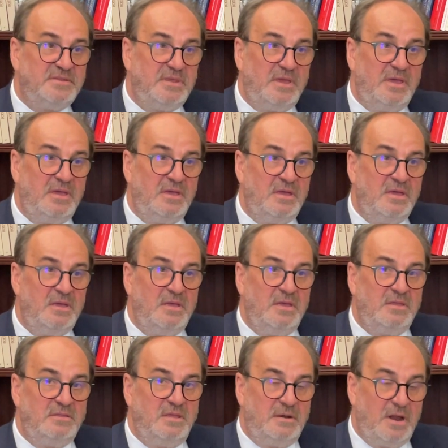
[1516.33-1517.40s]
the
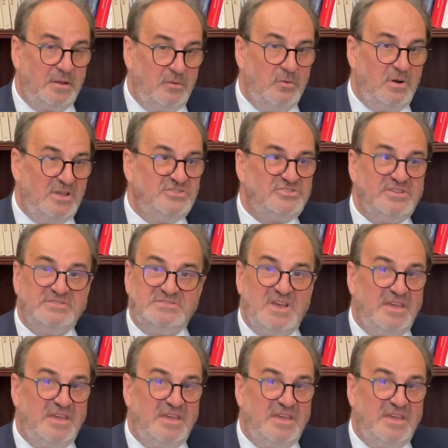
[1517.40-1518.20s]
regulations.